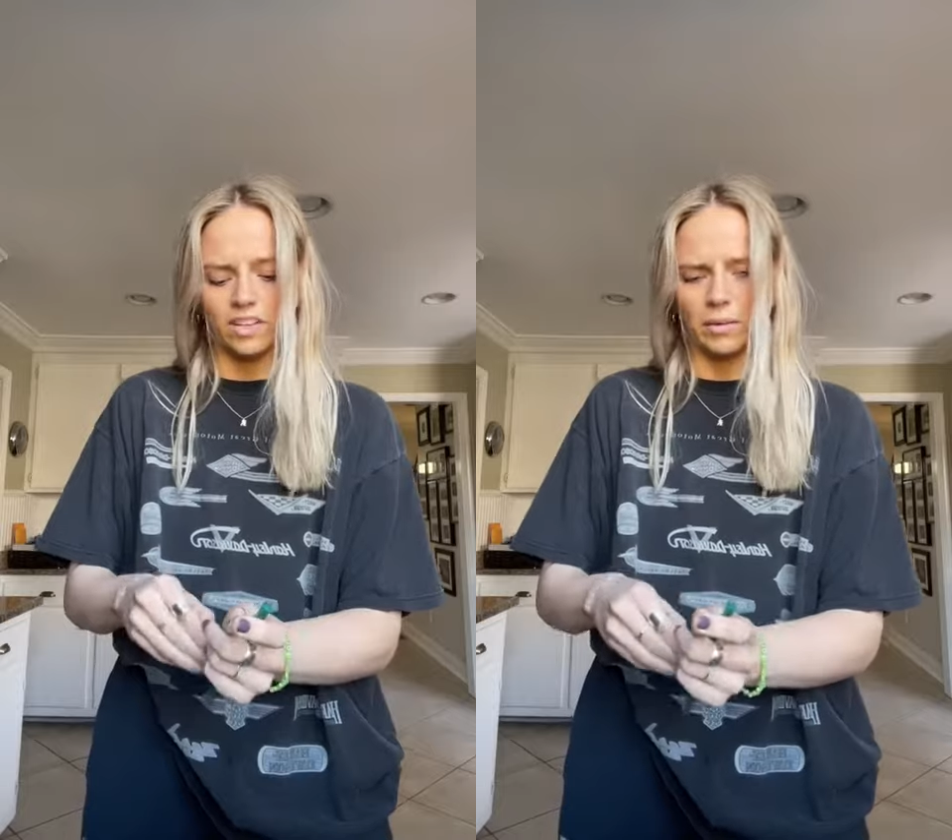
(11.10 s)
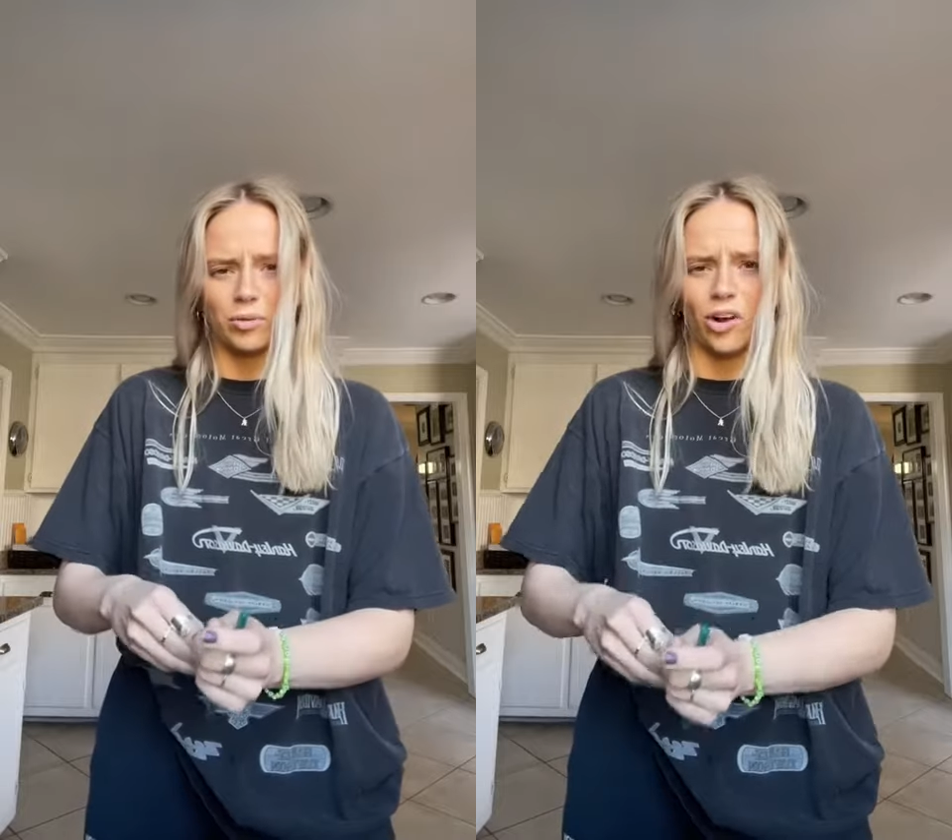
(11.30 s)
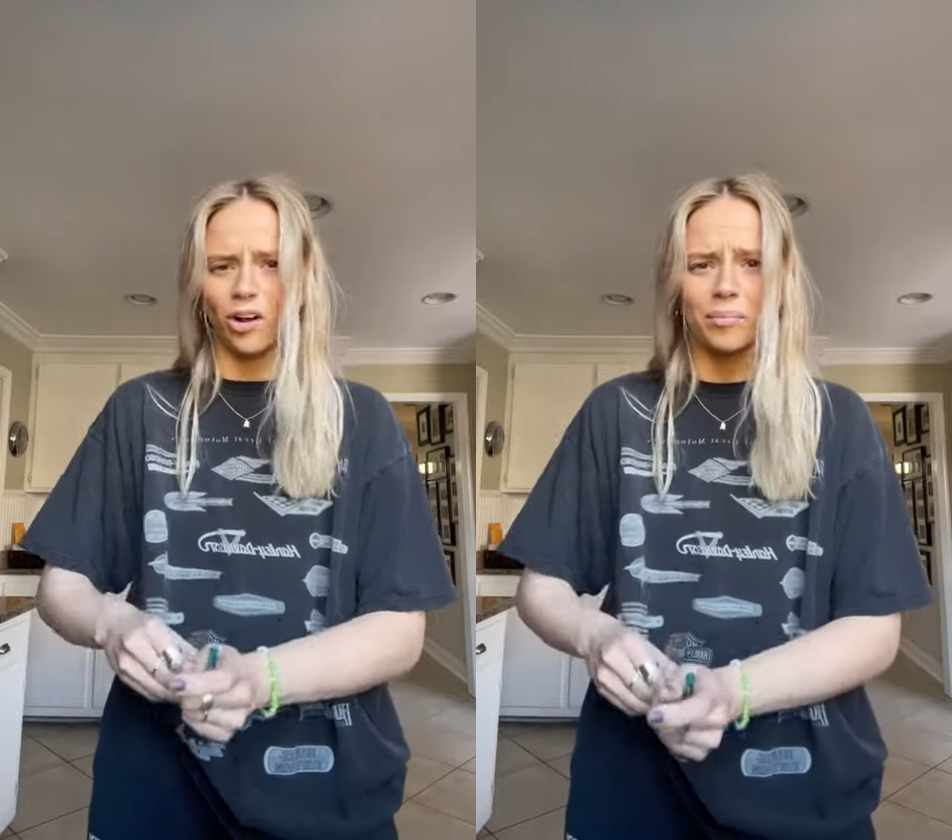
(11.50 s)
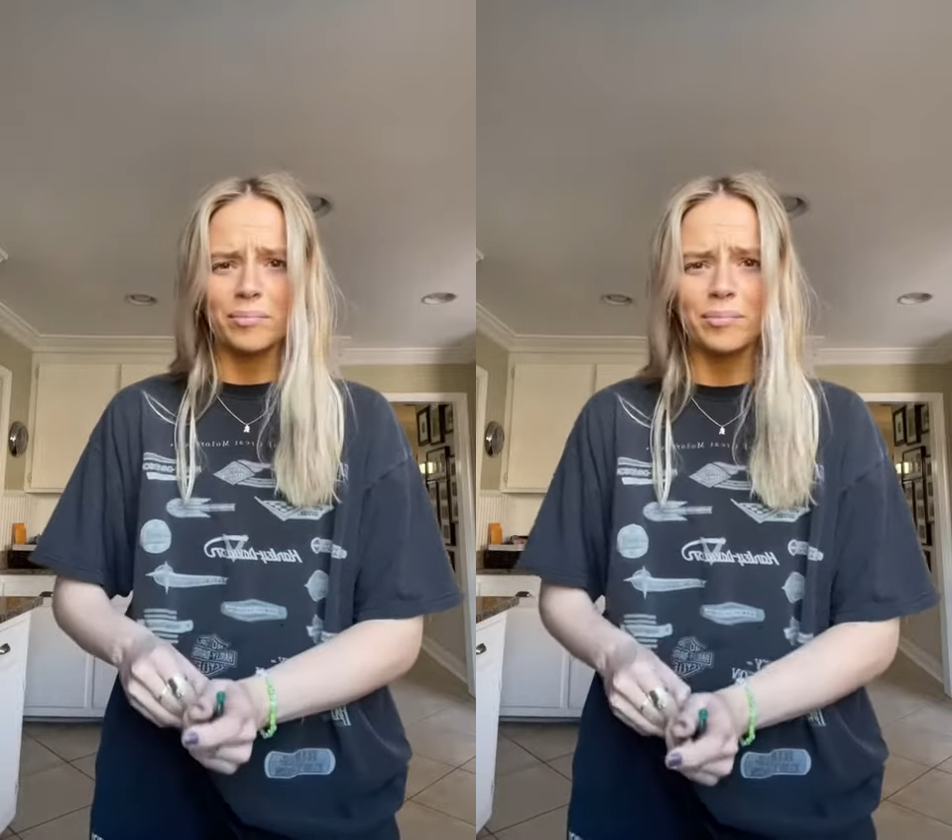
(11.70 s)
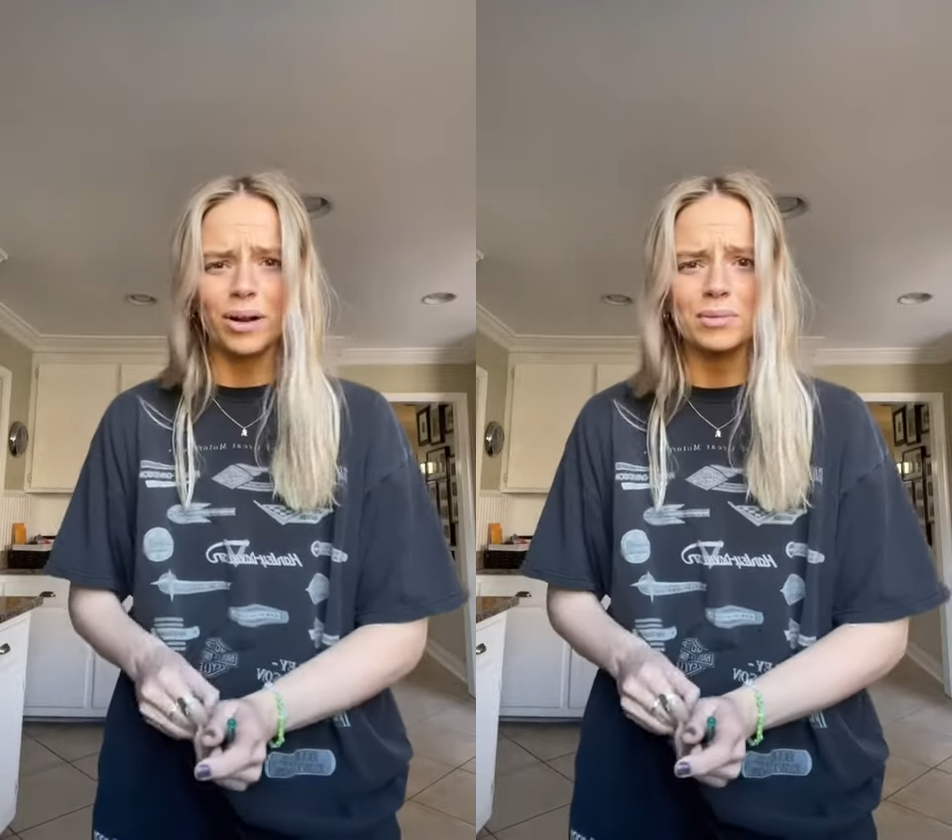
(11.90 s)
like prom
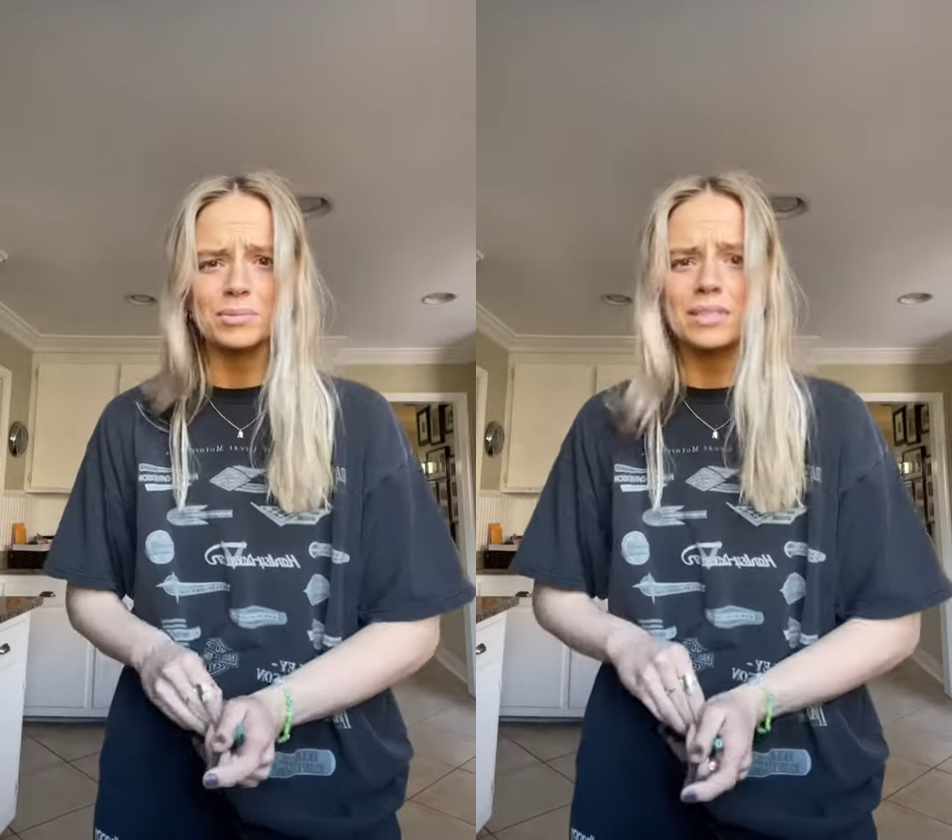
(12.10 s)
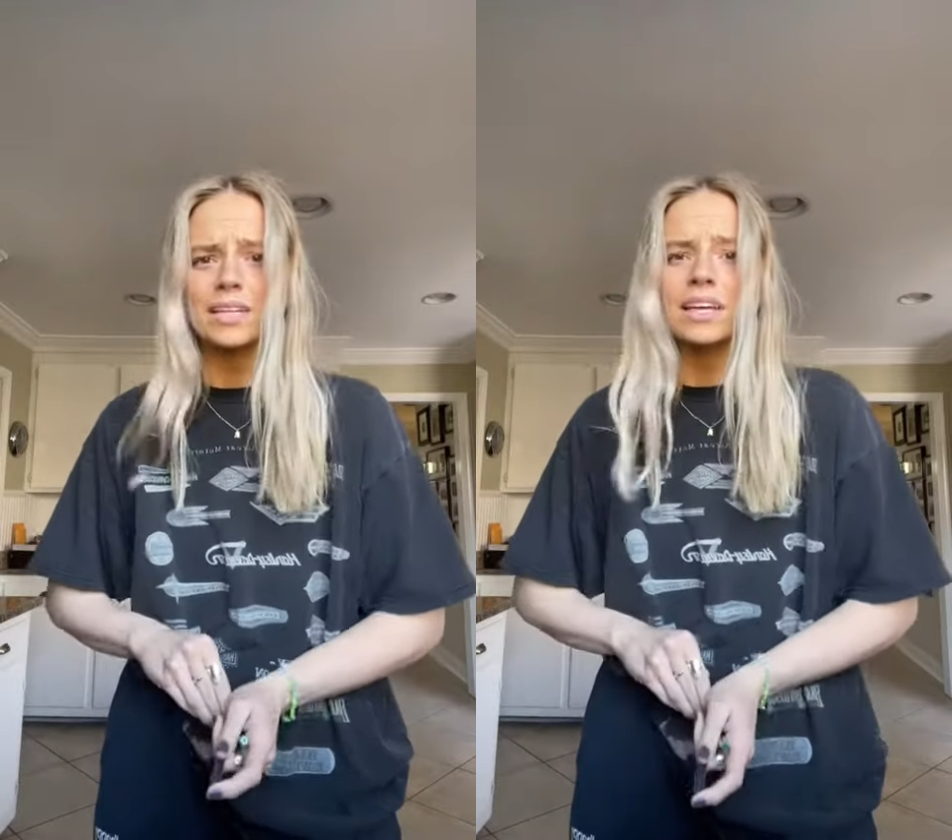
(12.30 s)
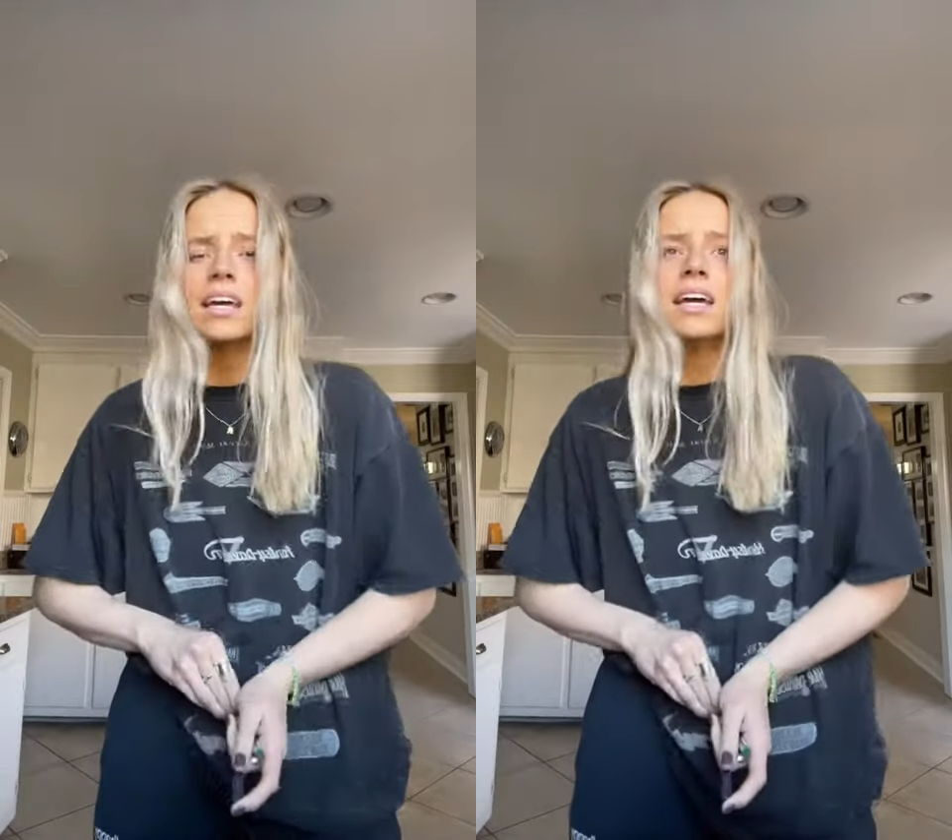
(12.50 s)
probably,